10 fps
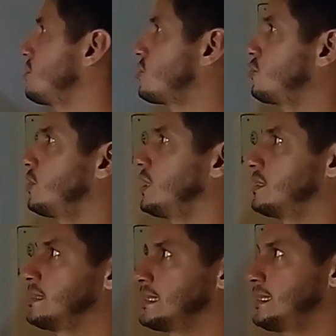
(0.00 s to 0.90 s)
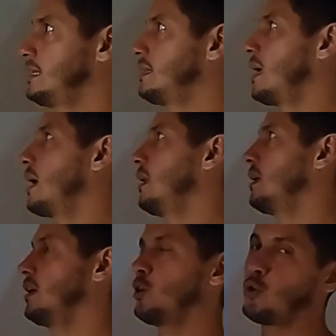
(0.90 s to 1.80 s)
street, the
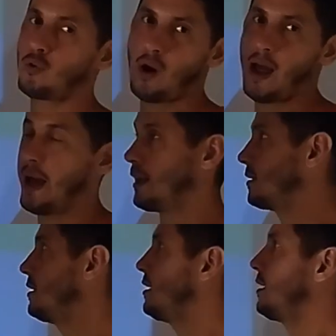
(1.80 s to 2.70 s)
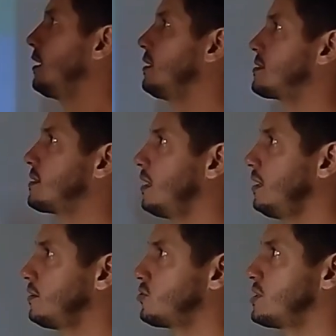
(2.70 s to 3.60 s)
daily grind. It's
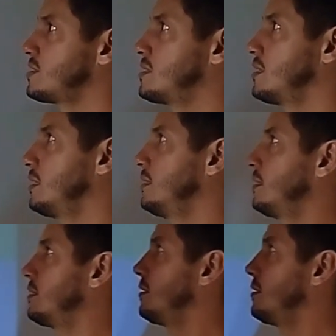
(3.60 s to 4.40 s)
interesting,